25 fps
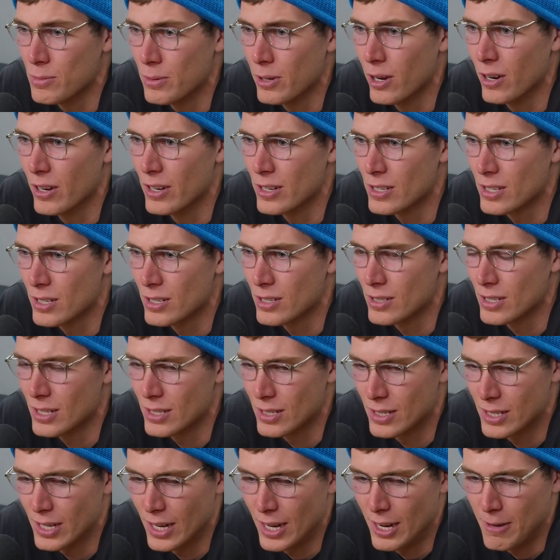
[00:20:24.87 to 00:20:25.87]
to be honest, because
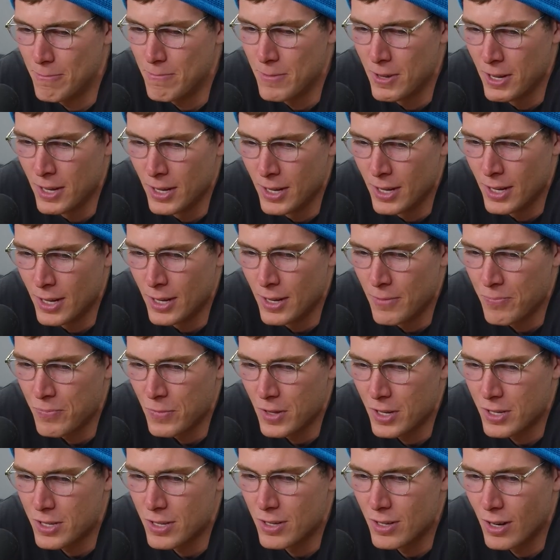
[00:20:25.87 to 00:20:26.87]

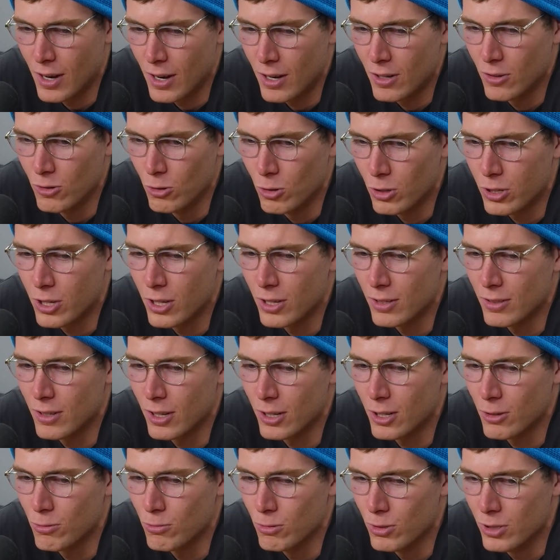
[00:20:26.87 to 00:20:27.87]
it's not looking
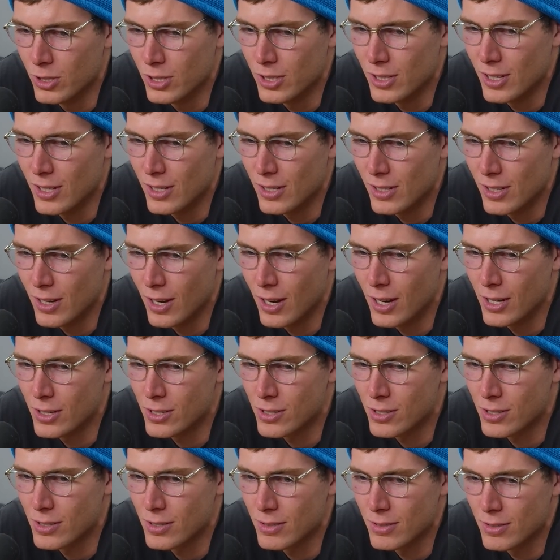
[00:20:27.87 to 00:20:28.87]
like a really
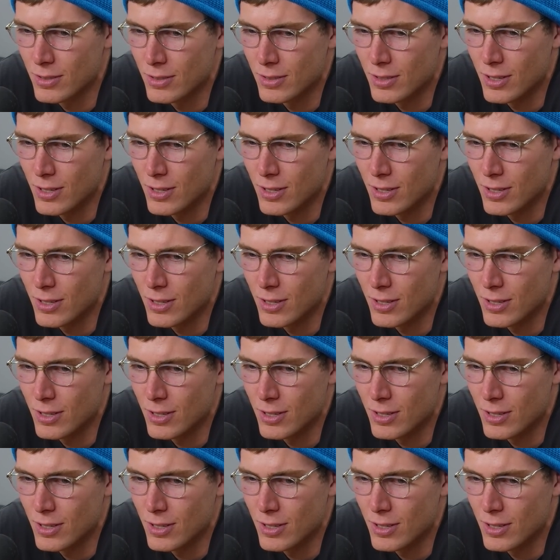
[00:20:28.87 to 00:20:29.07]
nice,